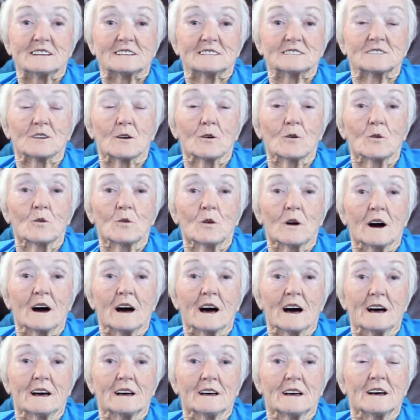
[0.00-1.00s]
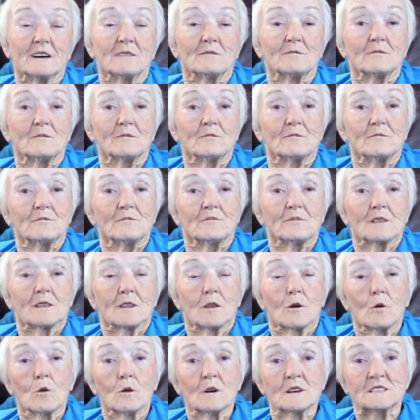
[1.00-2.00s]
So
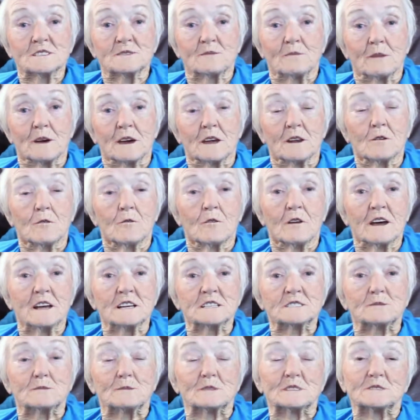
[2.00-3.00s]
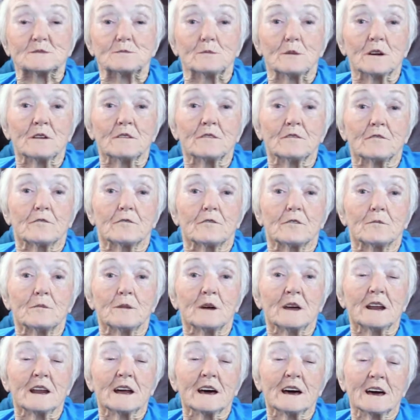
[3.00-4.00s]
Lois made arrangements for
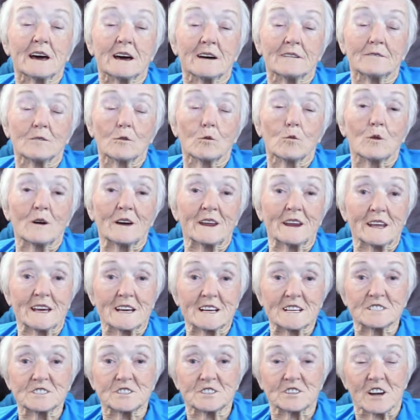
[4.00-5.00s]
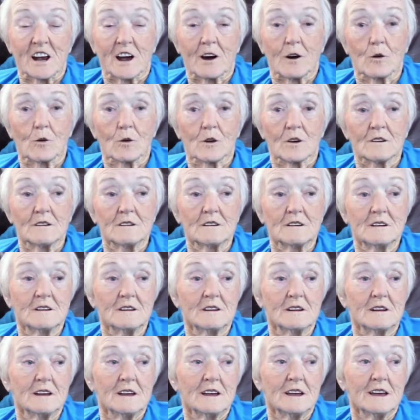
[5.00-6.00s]
me to have a wedding shower,
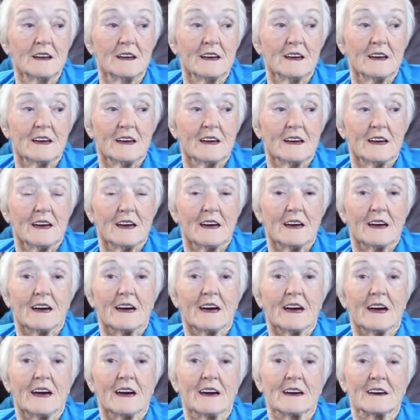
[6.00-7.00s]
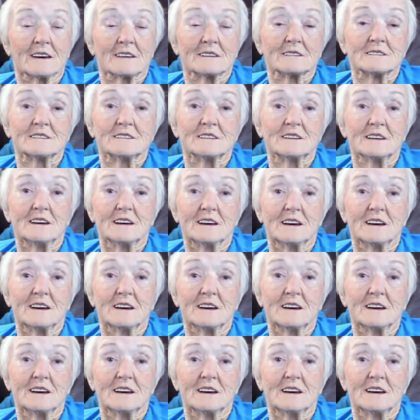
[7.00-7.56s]
and